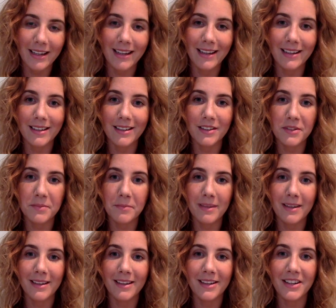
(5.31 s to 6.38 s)
it has
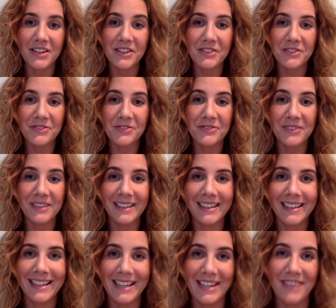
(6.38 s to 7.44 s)
been a
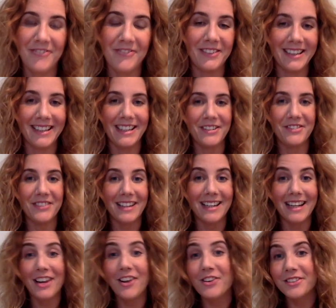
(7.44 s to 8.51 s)
really, really, really
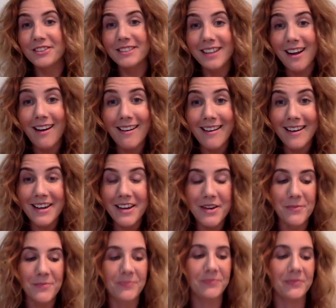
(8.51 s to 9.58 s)
long
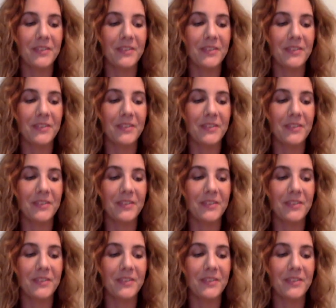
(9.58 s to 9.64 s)
time!